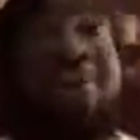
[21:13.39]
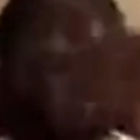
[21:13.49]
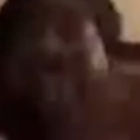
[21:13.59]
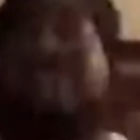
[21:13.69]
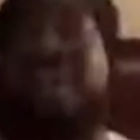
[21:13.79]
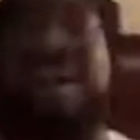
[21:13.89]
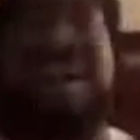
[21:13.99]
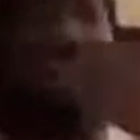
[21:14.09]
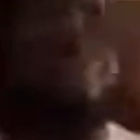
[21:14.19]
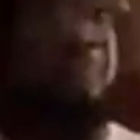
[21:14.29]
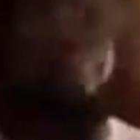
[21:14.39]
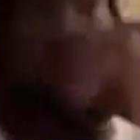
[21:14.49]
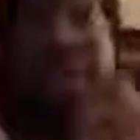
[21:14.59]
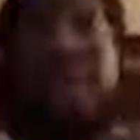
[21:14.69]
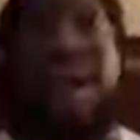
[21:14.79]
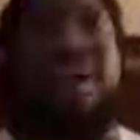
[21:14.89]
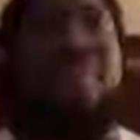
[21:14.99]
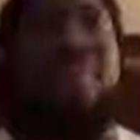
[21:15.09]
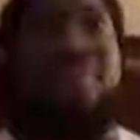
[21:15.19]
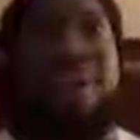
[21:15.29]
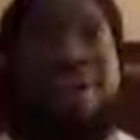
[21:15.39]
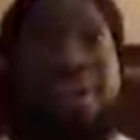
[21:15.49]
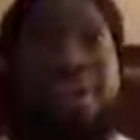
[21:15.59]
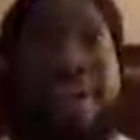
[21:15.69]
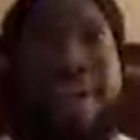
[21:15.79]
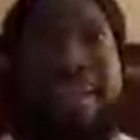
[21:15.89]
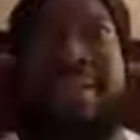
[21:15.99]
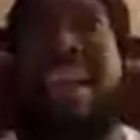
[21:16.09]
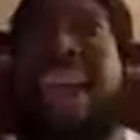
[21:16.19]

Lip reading: into Ghana to put an album launch together.